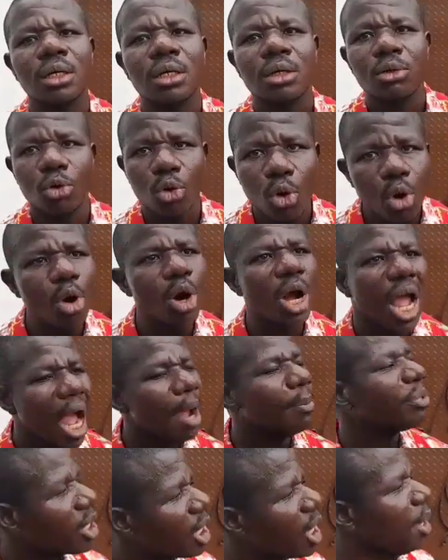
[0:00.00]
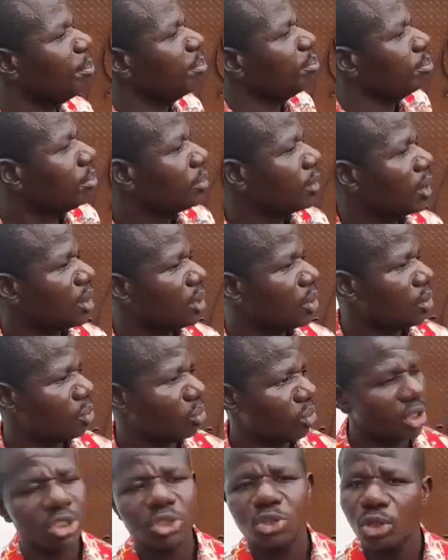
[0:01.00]
who helped him
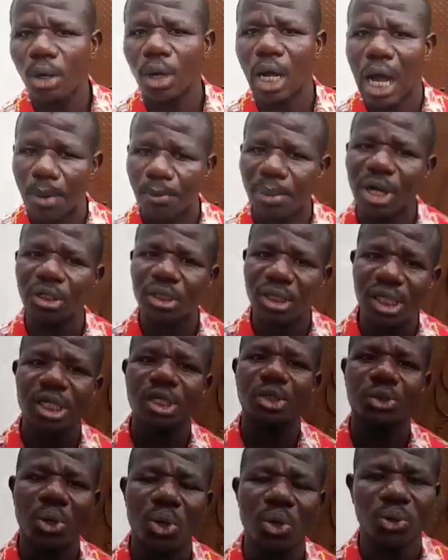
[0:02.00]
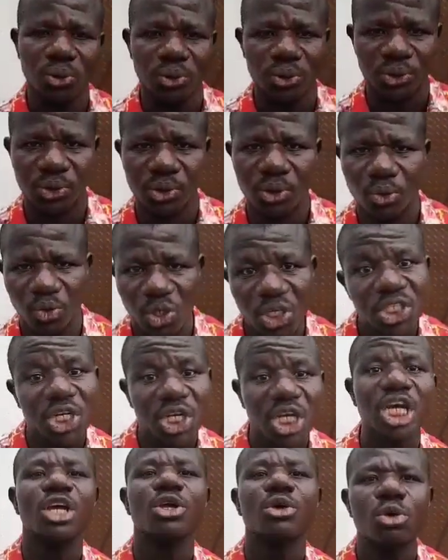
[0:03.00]
with some about 3 drones, which
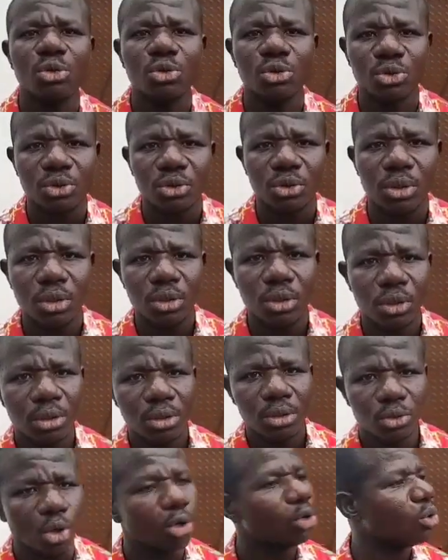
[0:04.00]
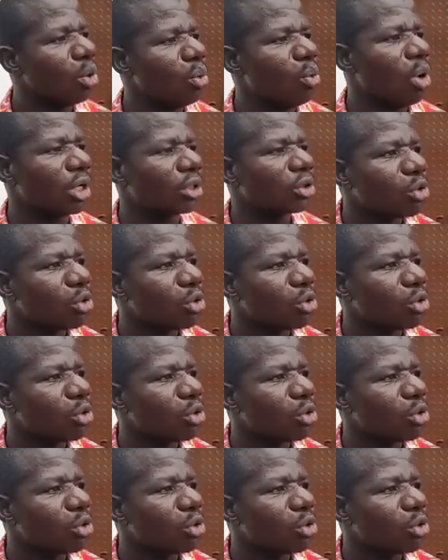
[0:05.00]
he used to do what?